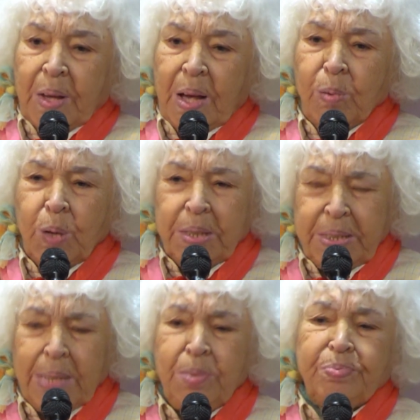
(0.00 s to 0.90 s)
our
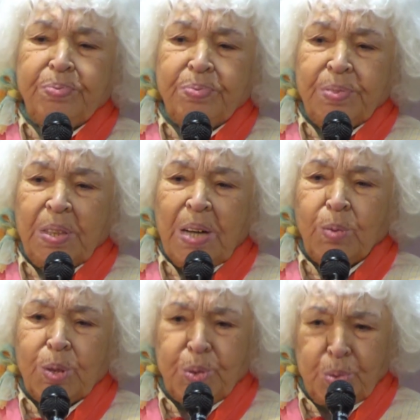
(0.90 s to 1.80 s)
life,
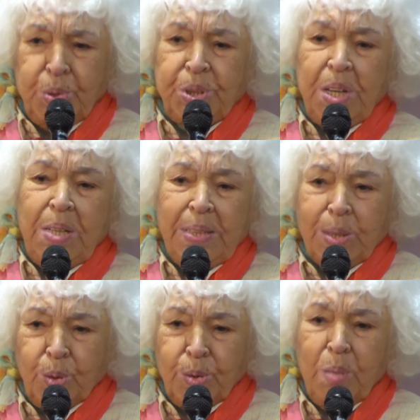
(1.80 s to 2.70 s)
our social,
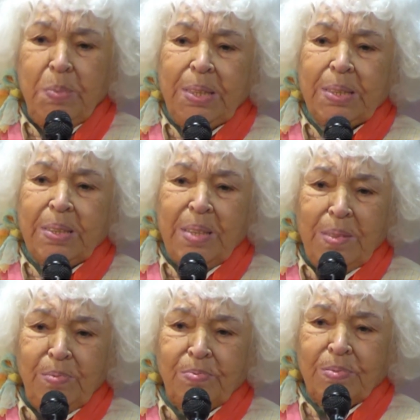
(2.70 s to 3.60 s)
economic
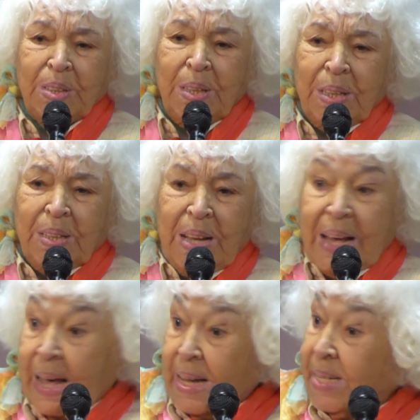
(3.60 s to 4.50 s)
life,
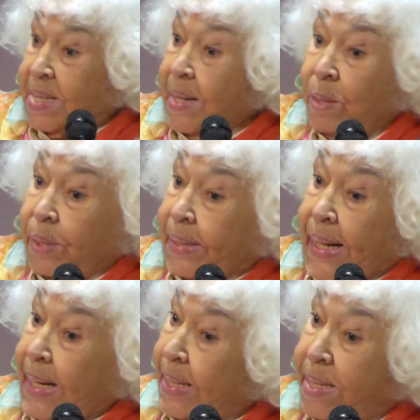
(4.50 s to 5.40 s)
our
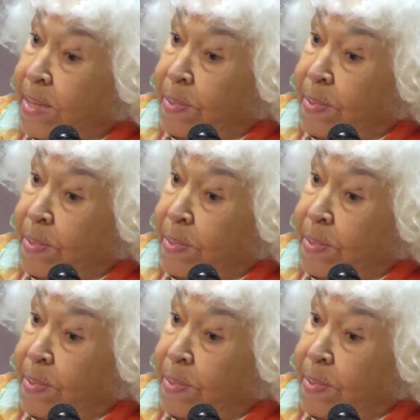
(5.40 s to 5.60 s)
health.